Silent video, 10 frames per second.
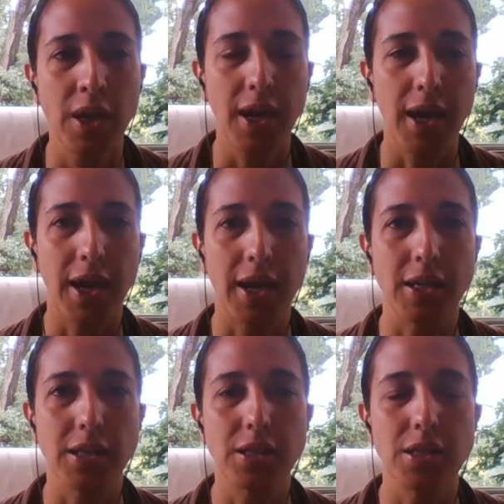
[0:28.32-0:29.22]

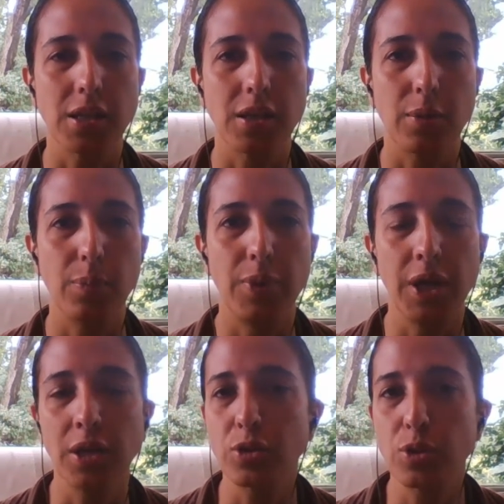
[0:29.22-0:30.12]
And
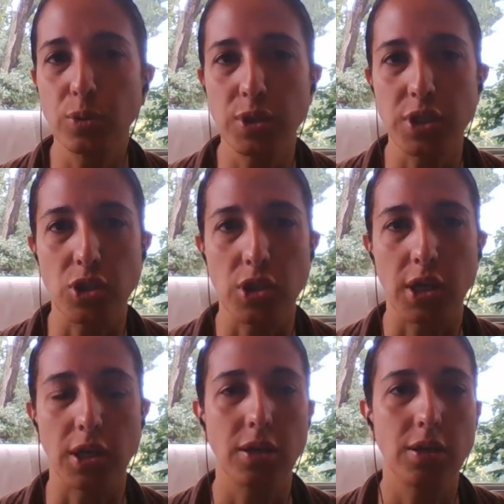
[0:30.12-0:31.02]
being a school
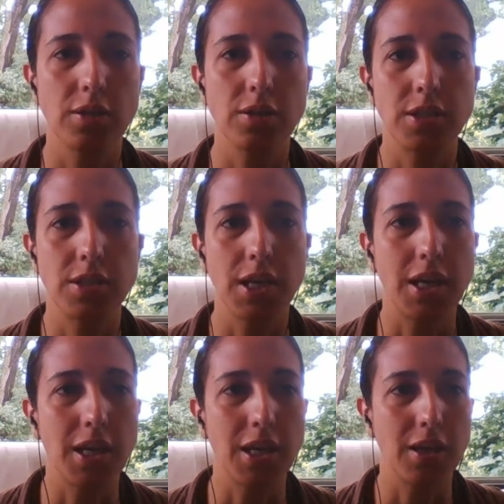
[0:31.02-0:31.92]
teacher,
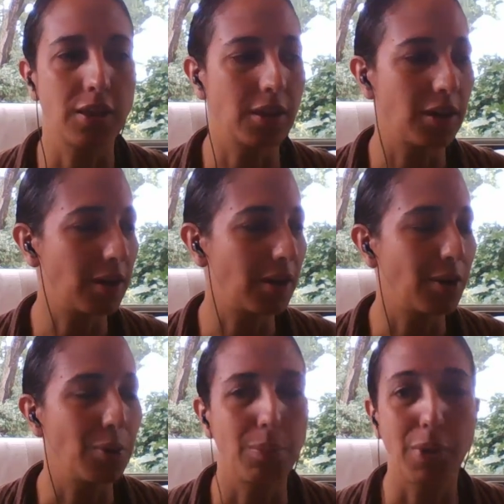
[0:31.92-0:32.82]
seeing the
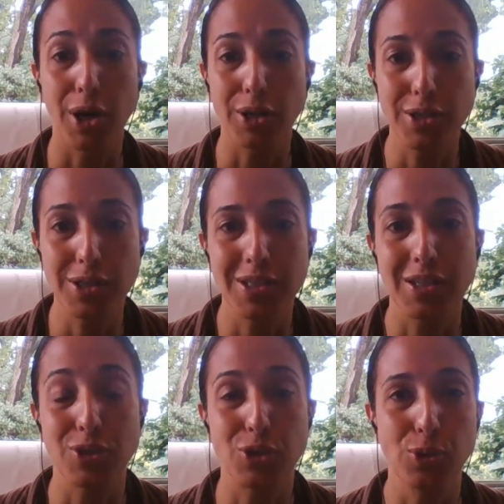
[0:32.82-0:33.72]
masks that
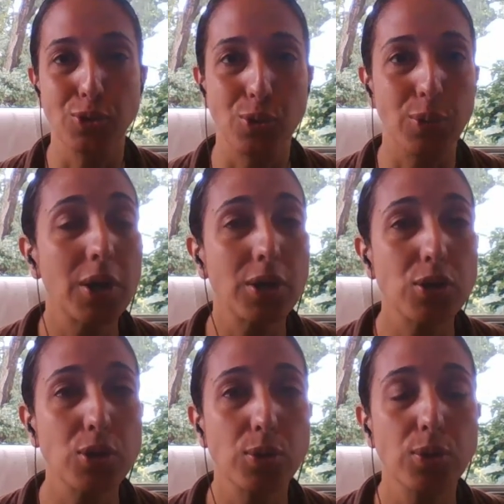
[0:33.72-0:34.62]
the children wear at
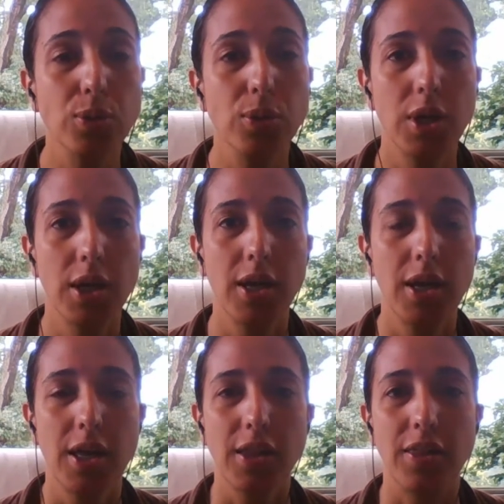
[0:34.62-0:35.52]
school,
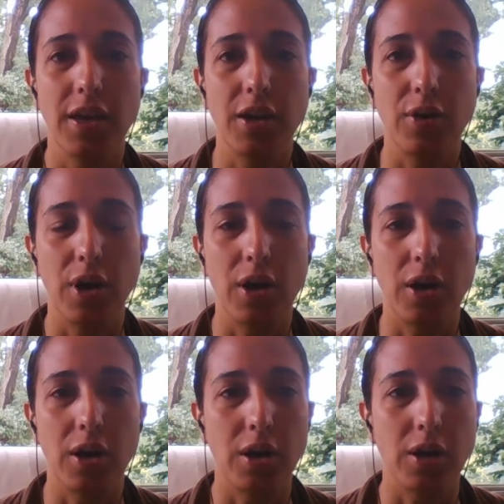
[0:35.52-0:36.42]
there
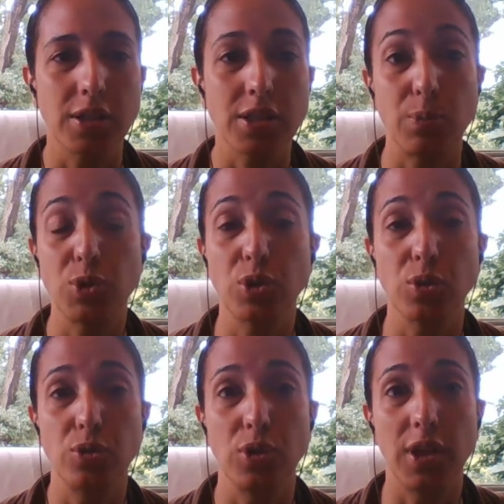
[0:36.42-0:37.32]
are some
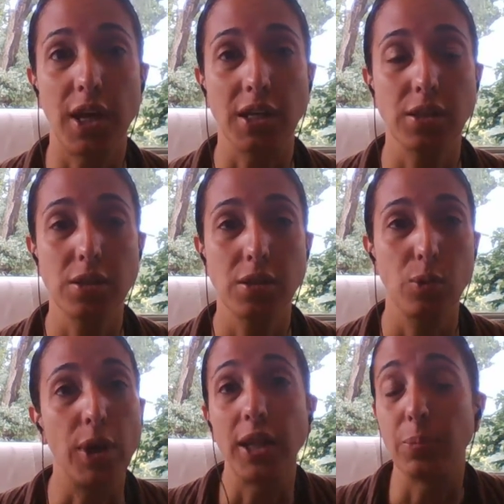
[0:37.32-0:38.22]
children that
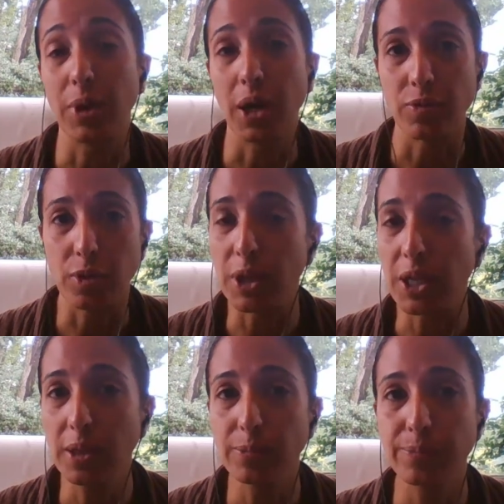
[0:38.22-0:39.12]
wear them
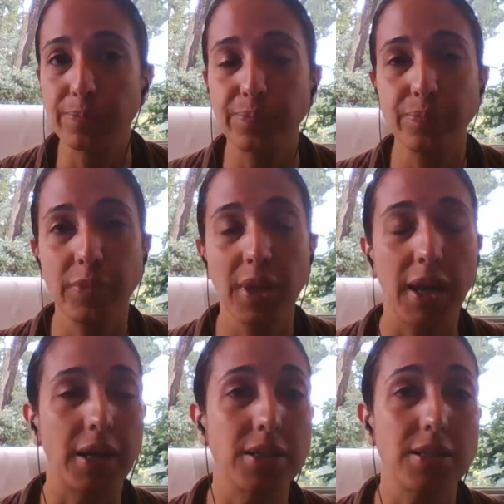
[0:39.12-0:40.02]
comfortably
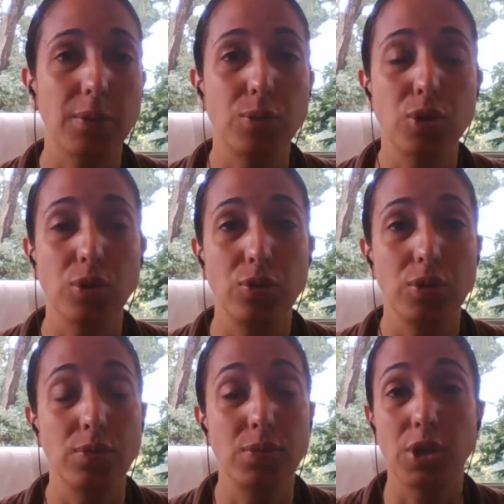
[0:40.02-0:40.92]
and some
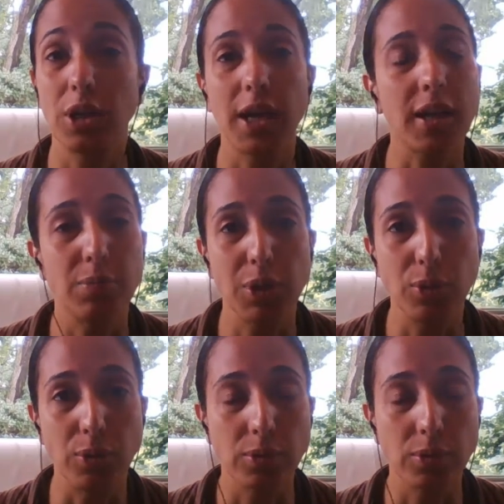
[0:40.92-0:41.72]
children don't like them at all.